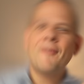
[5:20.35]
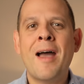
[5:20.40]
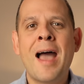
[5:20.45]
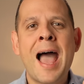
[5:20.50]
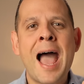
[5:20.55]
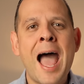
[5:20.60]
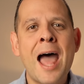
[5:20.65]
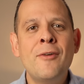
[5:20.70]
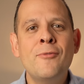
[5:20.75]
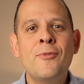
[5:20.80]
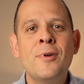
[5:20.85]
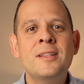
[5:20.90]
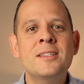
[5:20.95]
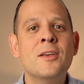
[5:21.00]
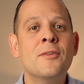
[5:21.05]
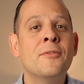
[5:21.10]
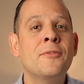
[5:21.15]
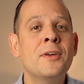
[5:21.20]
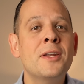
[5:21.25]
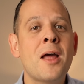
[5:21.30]
hundreds
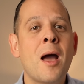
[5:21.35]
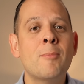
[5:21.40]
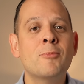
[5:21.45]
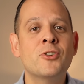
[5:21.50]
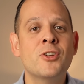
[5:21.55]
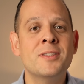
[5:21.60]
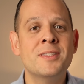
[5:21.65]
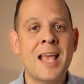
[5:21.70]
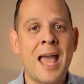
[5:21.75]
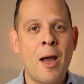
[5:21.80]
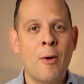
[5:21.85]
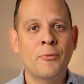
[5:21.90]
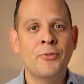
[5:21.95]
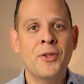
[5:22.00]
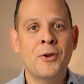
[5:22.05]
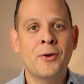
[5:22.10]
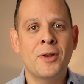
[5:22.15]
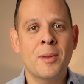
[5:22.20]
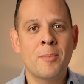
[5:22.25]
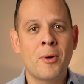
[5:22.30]
of fit options out
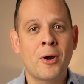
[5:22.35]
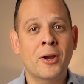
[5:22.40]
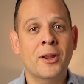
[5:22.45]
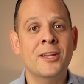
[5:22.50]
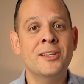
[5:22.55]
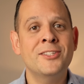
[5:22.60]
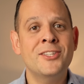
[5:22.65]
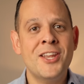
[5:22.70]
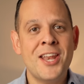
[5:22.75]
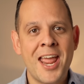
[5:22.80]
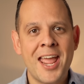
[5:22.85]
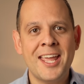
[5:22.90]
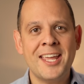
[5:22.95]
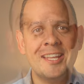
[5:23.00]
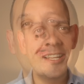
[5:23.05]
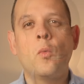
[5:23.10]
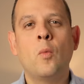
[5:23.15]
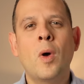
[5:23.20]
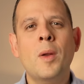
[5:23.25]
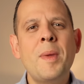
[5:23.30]
there on the market today.
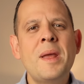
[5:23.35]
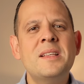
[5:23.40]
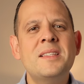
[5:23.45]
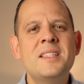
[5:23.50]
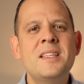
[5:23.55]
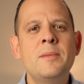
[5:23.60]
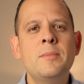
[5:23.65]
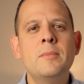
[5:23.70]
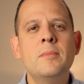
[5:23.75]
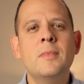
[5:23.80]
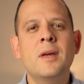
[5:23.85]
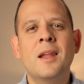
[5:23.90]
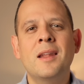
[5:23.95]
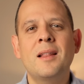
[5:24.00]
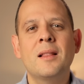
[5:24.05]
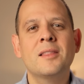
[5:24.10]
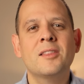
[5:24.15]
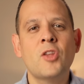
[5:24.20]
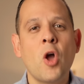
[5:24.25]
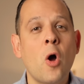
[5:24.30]
What may seem a
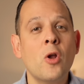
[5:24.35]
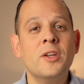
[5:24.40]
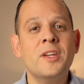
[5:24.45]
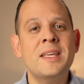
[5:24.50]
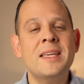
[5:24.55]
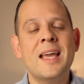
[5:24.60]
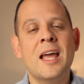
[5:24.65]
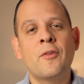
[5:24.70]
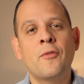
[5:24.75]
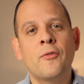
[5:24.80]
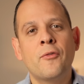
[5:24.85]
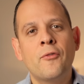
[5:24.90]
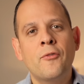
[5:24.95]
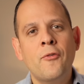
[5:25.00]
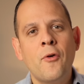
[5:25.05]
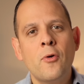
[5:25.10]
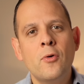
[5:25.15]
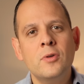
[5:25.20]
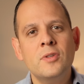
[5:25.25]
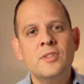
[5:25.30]
little daunting at
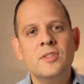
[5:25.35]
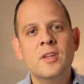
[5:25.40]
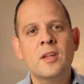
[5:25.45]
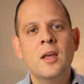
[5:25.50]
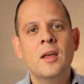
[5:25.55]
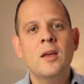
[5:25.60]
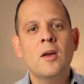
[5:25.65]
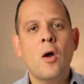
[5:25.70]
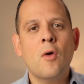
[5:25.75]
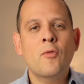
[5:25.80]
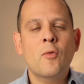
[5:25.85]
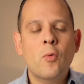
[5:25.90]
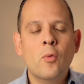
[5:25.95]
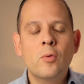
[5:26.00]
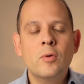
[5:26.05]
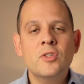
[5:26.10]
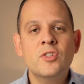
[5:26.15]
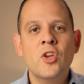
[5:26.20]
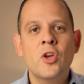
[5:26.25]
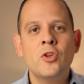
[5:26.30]
first, of
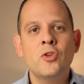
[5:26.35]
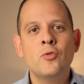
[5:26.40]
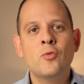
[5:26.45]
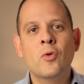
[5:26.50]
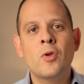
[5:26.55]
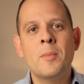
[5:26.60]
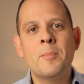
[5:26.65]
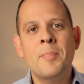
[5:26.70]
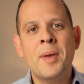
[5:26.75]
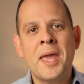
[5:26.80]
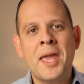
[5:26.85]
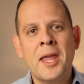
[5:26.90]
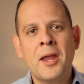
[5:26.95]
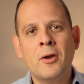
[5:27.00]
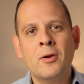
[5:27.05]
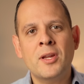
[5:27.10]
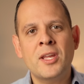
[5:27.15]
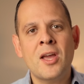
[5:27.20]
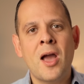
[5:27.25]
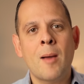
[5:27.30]
course, you
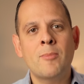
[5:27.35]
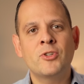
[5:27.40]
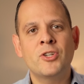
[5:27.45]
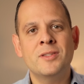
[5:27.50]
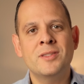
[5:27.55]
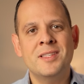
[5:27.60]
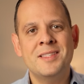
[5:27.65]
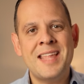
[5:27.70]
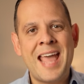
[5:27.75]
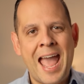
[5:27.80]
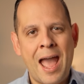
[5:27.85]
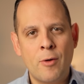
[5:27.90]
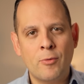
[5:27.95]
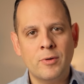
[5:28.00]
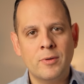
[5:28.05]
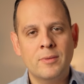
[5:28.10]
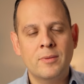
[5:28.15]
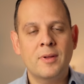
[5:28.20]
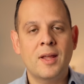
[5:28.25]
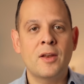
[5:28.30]
compare the options down.
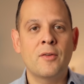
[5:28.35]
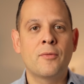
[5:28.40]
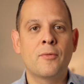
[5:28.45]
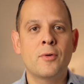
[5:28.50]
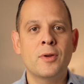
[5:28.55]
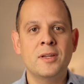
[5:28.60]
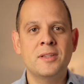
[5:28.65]
And for